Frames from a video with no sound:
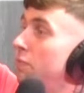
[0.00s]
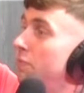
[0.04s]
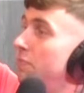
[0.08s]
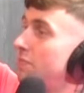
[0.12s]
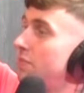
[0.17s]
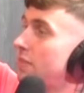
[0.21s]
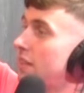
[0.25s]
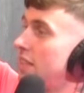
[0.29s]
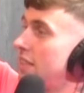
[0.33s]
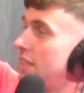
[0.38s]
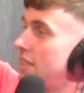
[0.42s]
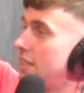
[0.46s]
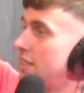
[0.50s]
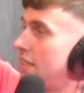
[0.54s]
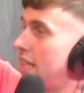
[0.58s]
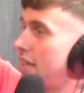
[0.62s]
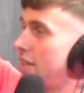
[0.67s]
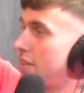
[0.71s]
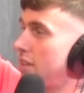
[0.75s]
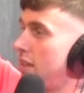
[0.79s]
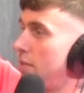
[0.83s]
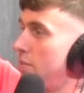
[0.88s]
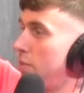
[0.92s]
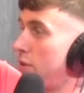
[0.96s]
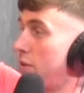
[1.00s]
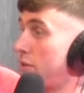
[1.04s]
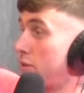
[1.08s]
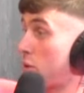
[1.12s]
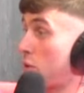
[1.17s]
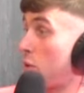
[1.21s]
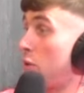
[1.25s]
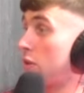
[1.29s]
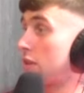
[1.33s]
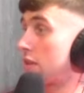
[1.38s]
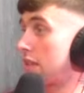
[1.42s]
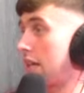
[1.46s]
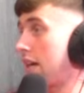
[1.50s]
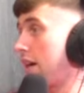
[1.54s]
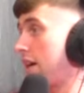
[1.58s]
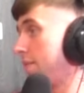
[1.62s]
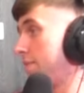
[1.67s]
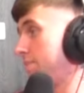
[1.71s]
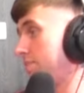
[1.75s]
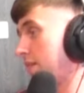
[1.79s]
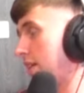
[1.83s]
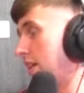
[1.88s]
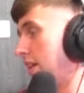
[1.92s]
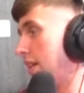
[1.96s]
oh. sent to the moon, cold tire.
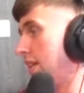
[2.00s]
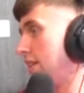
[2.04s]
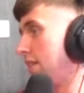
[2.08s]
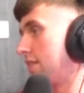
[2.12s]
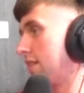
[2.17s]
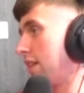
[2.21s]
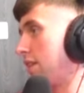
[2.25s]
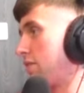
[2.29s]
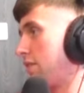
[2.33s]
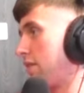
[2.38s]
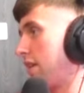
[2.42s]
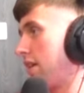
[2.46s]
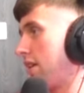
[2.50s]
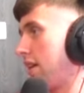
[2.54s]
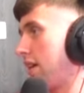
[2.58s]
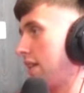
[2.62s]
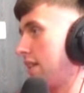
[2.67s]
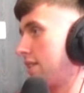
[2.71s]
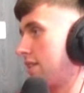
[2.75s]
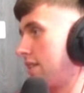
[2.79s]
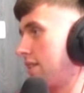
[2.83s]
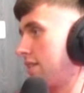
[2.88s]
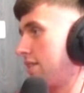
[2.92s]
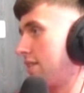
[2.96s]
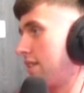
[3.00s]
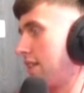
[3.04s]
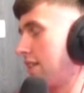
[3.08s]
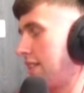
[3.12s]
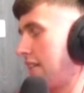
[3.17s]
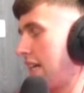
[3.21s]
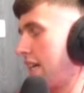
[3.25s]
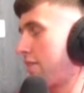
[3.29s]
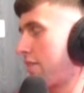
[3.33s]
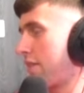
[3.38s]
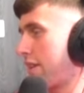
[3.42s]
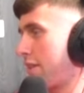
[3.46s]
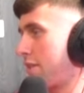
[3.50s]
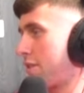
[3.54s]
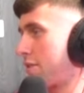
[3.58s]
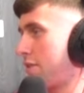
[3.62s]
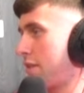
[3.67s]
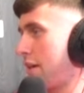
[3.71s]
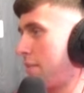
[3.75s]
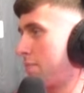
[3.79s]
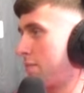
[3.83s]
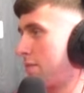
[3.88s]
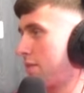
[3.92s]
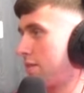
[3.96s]
Didn't realise that the generator
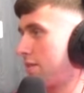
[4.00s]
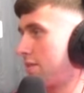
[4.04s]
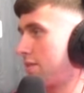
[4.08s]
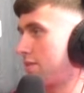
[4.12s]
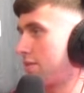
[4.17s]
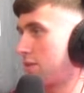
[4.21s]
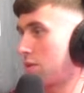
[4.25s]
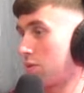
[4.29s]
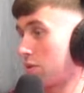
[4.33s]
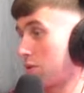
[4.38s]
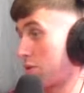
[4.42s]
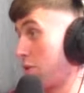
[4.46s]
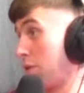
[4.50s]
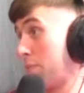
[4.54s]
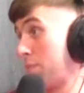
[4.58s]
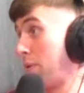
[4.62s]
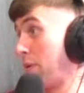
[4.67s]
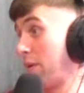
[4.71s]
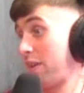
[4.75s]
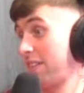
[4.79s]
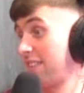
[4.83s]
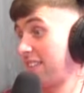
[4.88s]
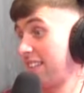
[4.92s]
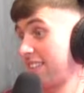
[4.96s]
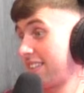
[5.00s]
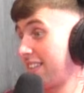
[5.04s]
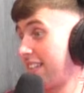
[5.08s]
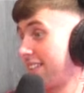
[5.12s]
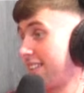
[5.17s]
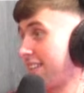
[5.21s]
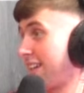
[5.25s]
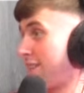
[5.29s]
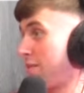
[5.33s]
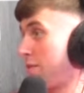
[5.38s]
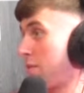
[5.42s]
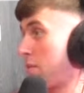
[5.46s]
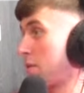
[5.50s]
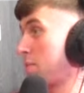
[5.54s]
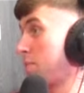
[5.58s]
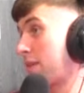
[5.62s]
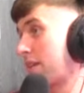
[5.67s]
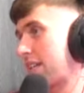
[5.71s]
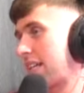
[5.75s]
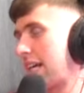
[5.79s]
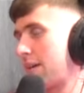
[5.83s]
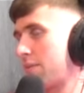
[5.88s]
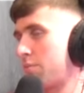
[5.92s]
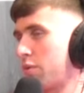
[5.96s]
tripped, so there was no power in the entire warmers, but
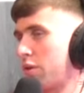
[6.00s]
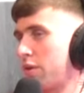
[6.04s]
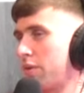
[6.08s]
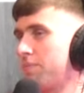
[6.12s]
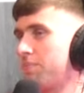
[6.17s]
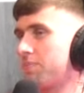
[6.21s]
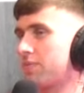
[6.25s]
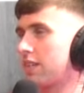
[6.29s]
it ah, kept running. Just